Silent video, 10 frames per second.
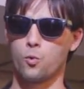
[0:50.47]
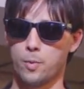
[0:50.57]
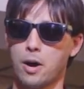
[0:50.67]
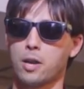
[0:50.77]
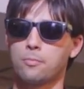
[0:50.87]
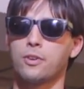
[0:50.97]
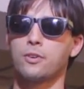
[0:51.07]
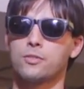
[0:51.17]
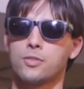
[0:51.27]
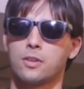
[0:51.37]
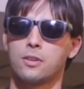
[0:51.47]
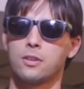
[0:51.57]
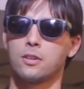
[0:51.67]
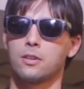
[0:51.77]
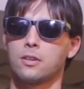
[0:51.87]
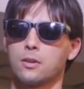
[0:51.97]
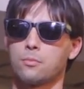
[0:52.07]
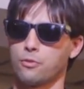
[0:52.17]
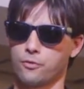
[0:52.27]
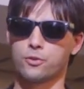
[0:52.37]
We bottom feeders
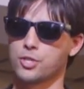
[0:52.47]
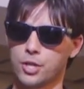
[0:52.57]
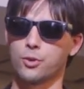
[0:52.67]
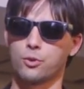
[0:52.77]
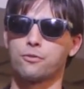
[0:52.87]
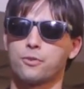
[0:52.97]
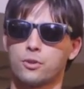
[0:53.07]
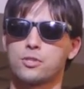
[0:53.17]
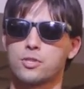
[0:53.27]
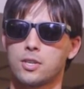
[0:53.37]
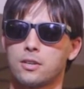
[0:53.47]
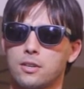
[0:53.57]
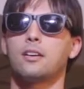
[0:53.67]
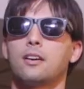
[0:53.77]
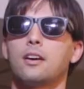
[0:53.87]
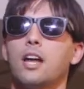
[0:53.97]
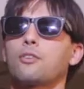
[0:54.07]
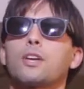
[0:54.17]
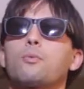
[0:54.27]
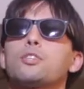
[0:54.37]
prefer cereal first. I don't
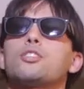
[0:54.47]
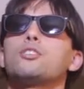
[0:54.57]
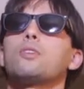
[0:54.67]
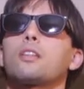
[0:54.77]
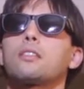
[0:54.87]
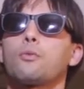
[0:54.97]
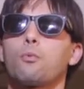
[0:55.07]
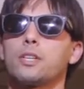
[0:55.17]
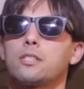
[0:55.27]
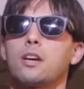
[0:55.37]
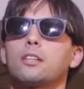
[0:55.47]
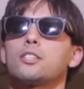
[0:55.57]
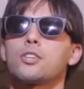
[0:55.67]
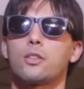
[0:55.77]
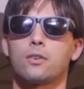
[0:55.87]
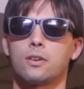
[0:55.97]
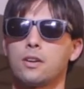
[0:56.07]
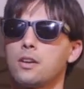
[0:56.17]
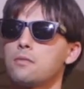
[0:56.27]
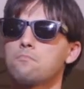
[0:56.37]
think we should do that thing where we tell each other
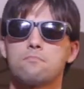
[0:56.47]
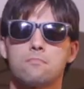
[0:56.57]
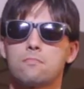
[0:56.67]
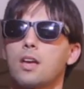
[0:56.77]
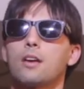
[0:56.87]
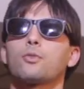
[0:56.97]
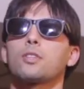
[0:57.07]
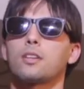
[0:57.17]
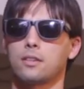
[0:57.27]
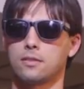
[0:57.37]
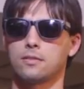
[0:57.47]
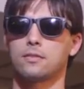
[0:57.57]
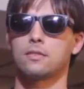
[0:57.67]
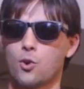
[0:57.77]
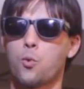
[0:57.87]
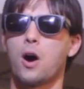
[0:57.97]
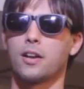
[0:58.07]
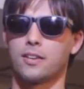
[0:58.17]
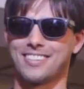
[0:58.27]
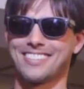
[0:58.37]
everything.
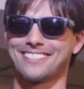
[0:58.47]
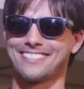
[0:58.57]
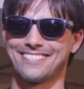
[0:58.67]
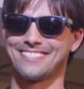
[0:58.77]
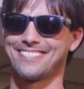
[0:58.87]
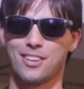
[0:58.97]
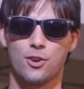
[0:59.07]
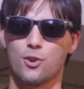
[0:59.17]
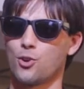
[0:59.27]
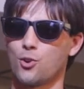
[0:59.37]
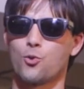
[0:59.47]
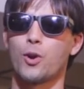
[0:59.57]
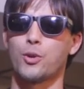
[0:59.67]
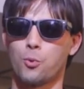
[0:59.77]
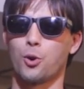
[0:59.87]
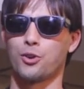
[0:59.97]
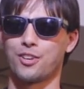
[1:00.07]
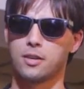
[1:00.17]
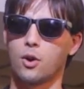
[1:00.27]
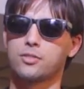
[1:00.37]
Quan. Great word.
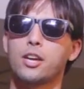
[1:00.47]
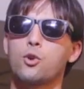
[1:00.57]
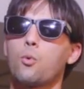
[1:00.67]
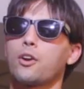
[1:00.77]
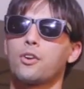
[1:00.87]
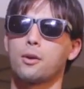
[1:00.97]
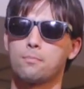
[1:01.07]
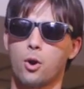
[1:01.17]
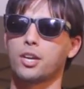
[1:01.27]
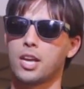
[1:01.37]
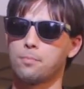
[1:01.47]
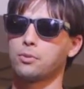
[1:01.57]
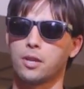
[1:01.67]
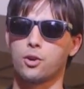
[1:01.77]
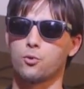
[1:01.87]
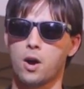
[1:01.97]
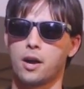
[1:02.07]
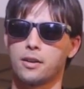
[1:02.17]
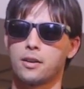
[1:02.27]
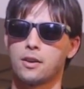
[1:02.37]
Now I'll tell you why you're not a marquee player,
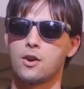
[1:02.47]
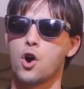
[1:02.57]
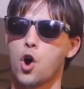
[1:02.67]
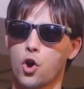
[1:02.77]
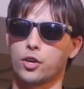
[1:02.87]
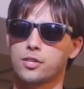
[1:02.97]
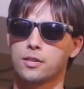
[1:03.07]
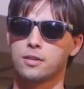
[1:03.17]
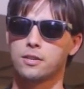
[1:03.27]
Rudd. Heart.